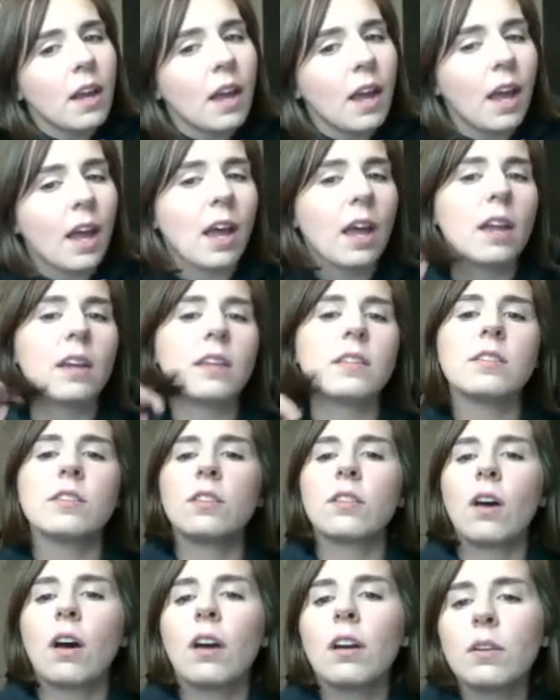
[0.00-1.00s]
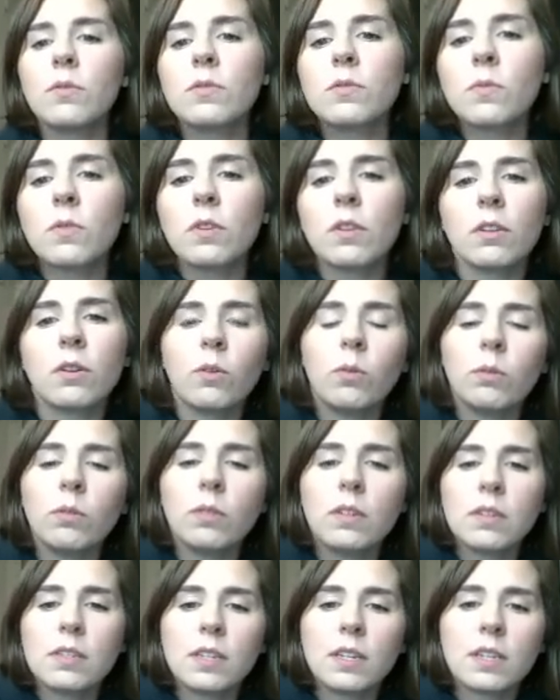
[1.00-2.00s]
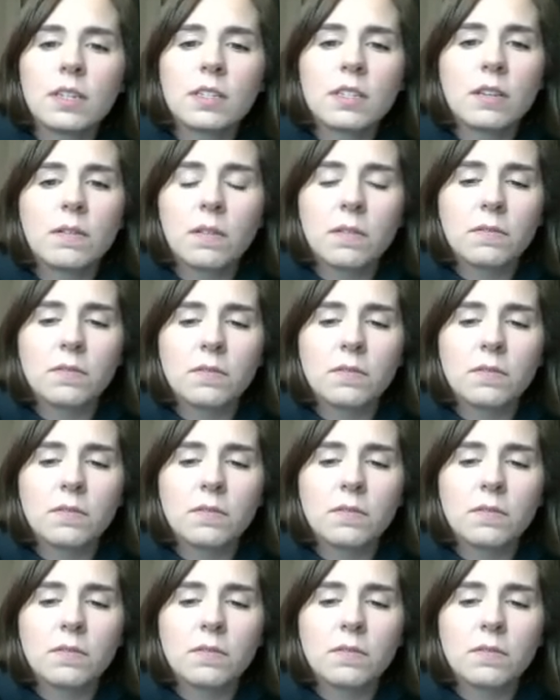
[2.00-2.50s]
and thought it was one of the coolest things I've ever